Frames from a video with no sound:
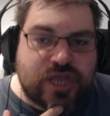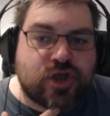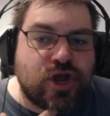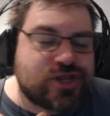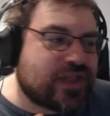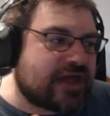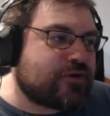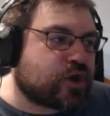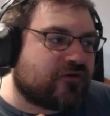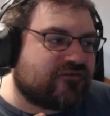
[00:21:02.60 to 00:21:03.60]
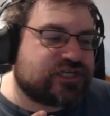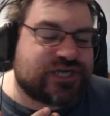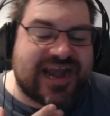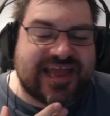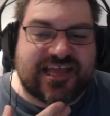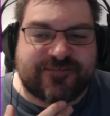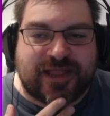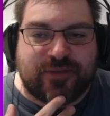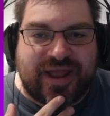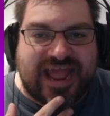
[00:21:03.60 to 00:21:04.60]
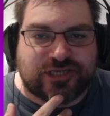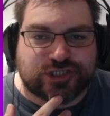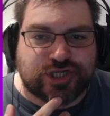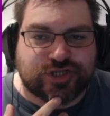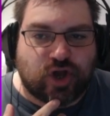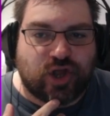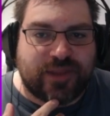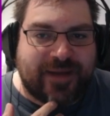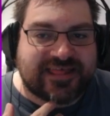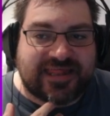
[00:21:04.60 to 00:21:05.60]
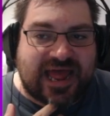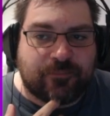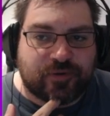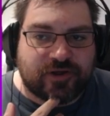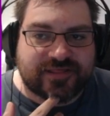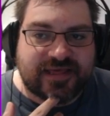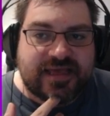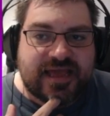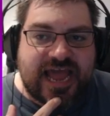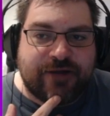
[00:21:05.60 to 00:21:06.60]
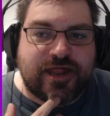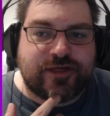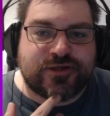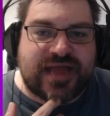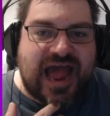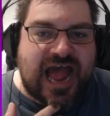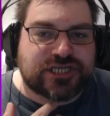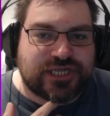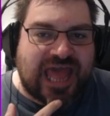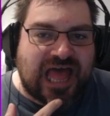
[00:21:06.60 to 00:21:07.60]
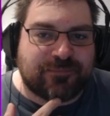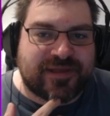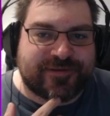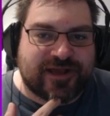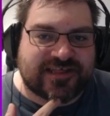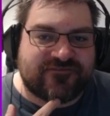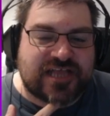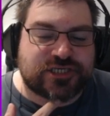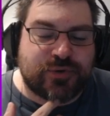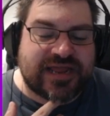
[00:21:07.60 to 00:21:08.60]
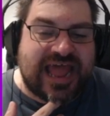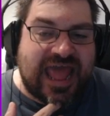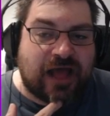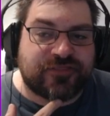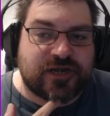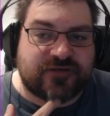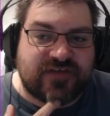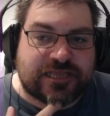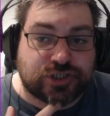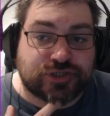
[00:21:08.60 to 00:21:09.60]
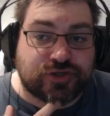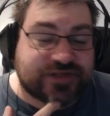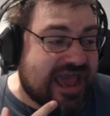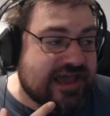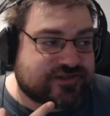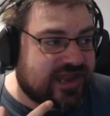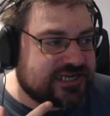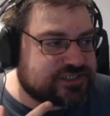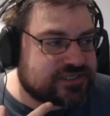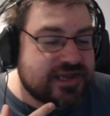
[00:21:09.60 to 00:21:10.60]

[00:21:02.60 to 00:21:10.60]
could do, like, recovery shenanigans, by the way, here, just to stall the battle out, but it really doesn't actually help me, because eventually when I get healthy enough, it just does air slash.